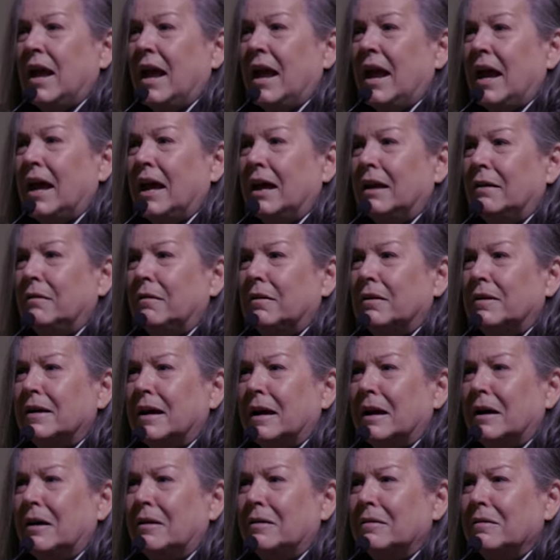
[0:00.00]
And
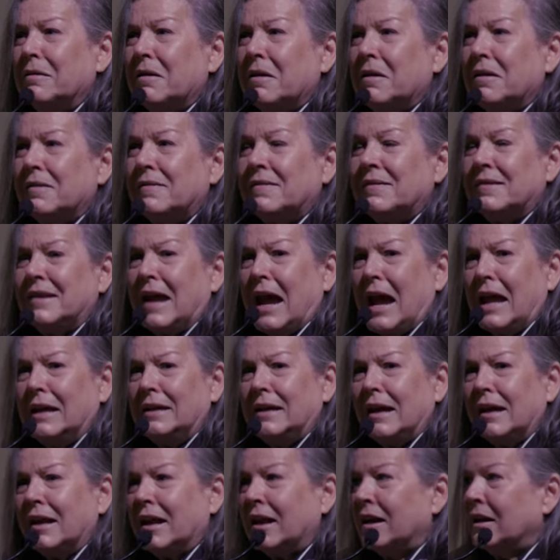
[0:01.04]
uh,
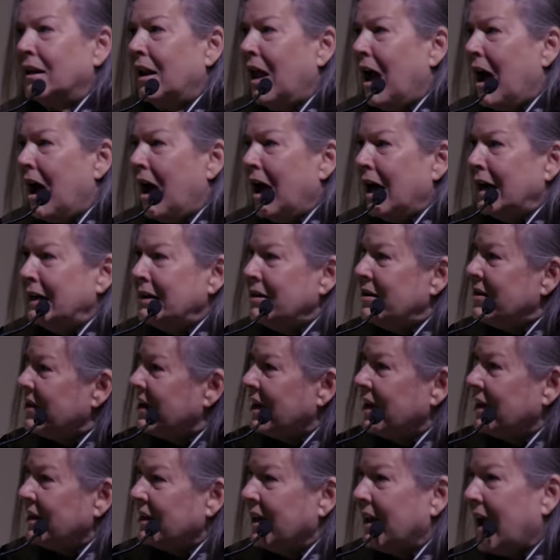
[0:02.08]
standing in line to
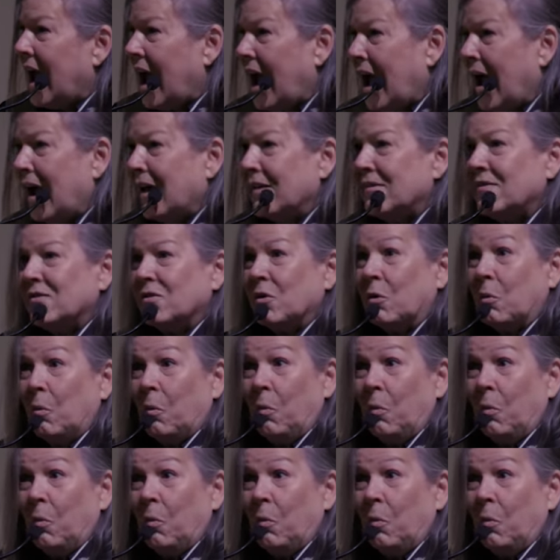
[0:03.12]
get gas or